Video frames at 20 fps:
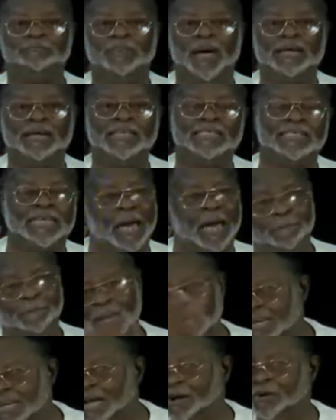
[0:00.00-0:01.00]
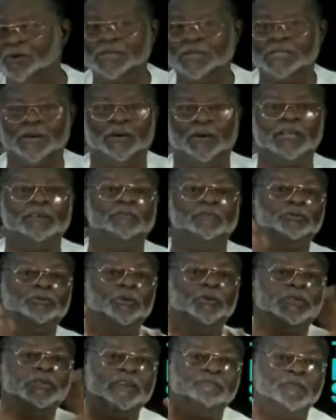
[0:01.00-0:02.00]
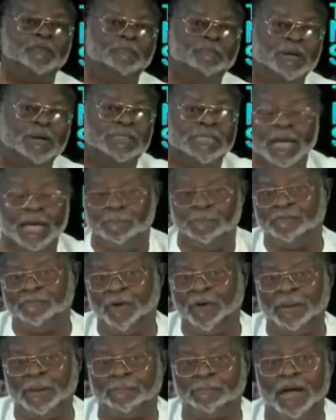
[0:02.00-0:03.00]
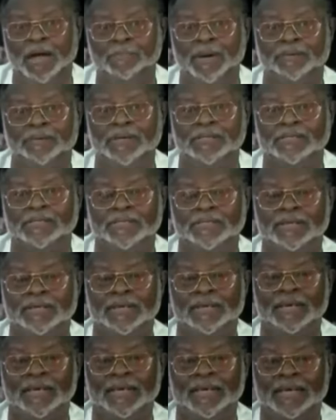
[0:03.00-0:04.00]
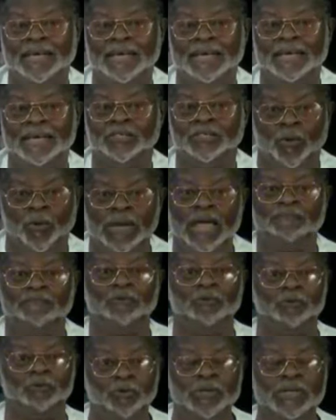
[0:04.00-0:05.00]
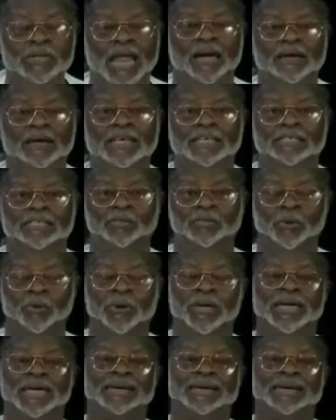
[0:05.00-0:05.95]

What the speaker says: parties campaigning across the country for 2, 3, 4 months before the primaries. So what you have to do now is to